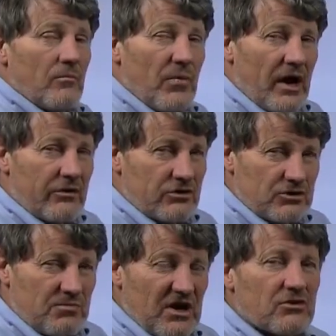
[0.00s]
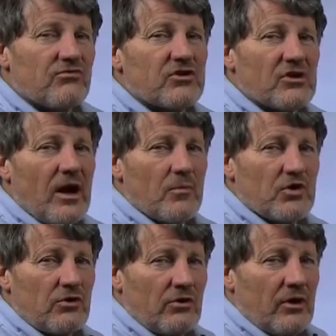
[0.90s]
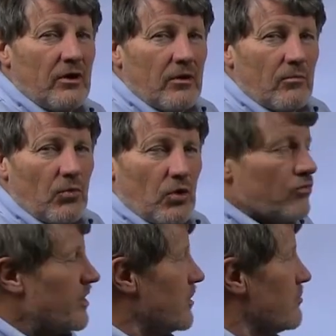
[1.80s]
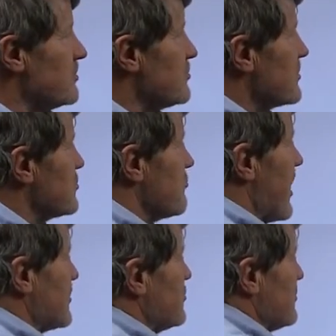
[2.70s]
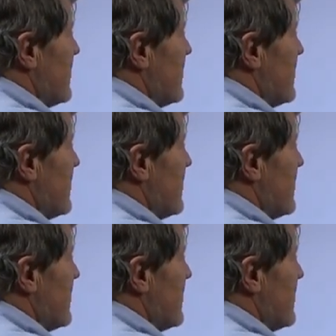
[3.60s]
modern spectrophotometer, more rigorous extraction